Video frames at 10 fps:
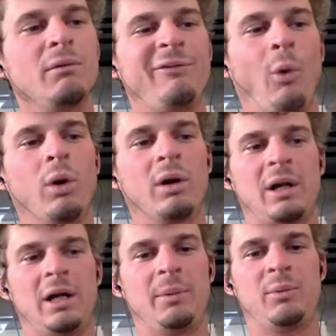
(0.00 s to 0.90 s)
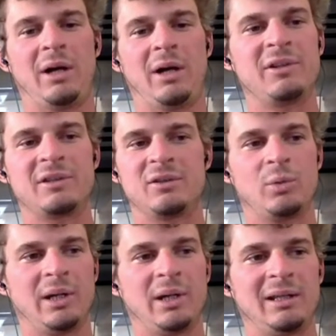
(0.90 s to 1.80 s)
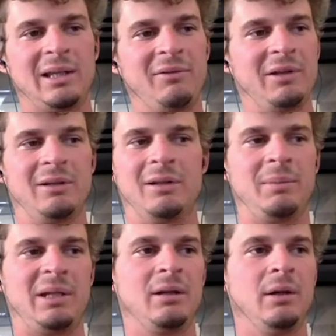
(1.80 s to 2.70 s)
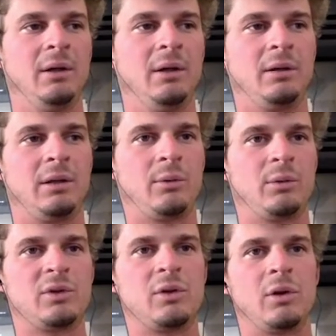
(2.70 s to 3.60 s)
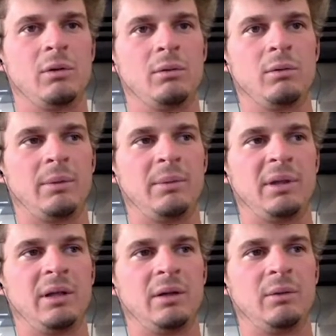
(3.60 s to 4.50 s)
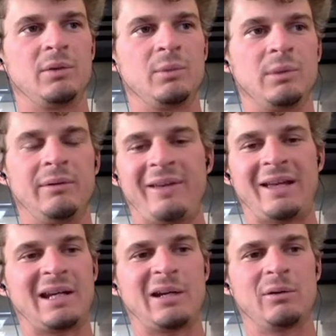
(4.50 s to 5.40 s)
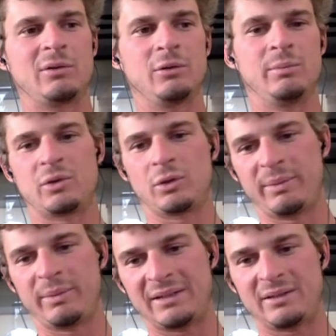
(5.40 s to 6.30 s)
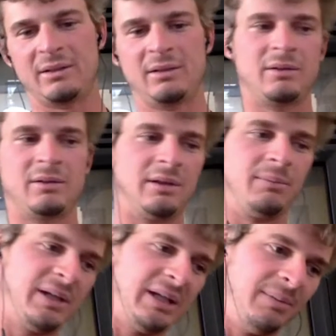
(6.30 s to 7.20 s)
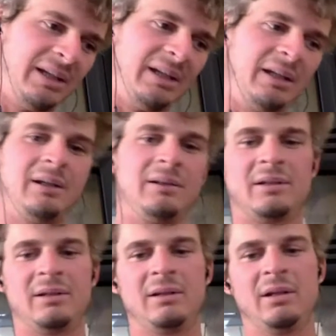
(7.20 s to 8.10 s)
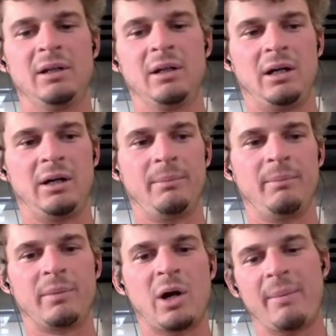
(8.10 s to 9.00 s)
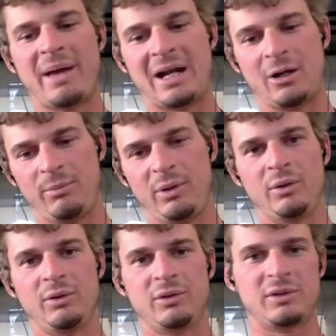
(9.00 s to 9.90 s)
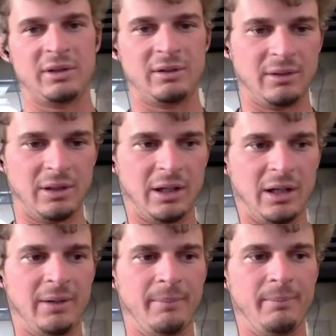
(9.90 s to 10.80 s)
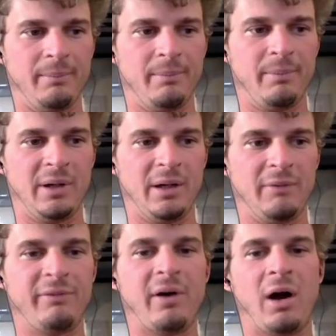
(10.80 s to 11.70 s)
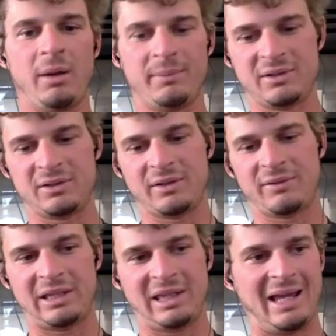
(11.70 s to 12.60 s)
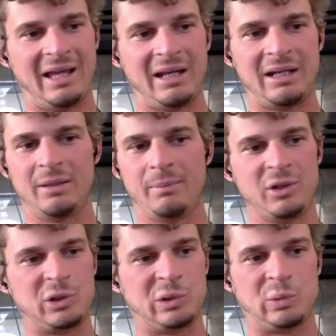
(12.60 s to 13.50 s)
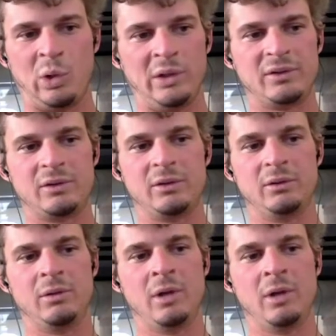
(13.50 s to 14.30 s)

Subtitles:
for Helmand Province in 2011. I mean, there was no, I mean, it was, we fanned out to patrol bases and PBs and combat outposts and FOBs and stuff like that. And the mission was to